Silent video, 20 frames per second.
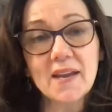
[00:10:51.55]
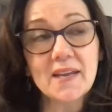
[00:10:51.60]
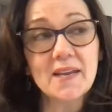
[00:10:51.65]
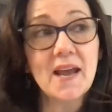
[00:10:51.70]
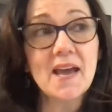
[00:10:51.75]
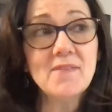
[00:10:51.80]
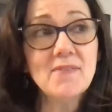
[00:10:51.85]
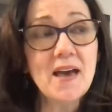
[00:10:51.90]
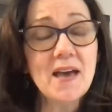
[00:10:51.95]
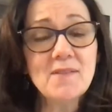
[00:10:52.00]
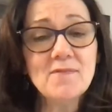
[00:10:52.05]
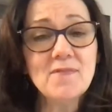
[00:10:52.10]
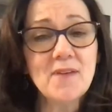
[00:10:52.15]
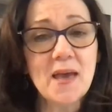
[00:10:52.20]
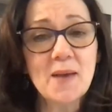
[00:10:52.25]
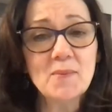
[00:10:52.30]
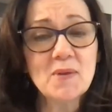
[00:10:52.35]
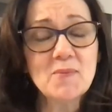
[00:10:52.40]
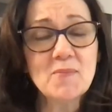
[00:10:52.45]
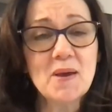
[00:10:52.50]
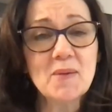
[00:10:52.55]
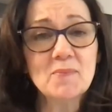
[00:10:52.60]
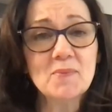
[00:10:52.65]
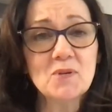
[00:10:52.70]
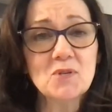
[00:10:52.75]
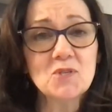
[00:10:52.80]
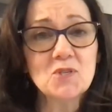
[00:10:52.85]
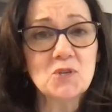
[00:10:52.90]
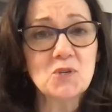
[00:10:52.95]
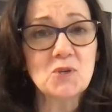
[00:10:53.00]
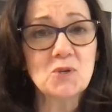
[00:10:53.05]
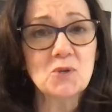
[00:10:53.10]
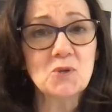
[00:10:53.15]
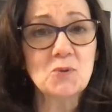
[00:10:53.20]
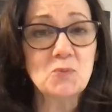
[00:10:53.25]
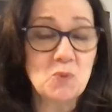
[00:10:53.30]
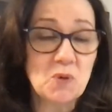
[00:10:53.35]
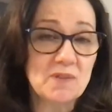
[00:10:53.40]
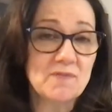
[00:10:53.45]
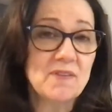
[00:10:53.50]
And I've had family members
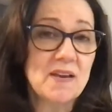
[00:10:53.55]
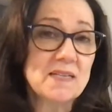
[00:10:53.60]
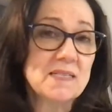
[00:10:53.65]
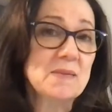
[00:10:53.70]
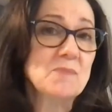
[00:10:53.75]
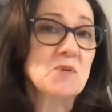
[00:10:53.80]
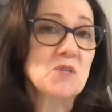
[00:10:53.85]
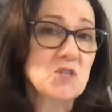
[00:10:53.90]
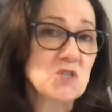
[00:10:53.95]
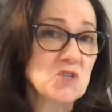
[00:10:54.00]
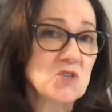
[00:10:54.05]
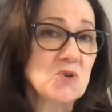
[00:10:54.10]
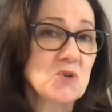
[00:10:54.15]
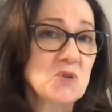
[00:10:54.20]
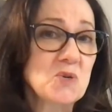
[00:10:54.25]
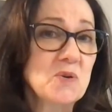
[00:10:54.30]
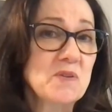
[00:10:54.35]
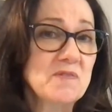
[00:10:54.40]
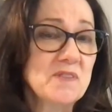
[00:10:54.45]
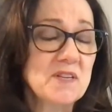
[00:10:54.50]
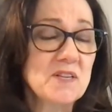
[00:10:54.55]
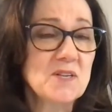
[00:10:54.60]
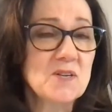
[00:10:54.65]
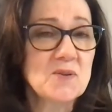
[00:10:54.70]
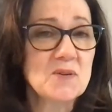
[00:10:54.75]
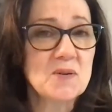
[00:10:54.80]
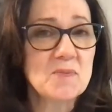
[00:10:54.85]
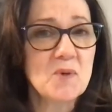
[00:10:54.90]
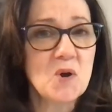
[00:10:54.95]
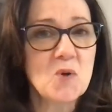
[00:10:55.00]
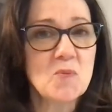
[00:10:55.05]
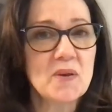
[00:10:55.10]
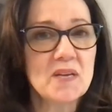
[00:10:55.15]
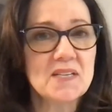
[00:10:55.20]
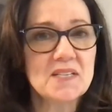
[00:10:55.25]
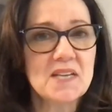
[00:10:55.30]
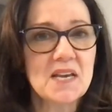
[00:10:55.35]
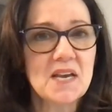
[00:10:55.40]
who, well, in fact, I'm going to show you a video in a moment,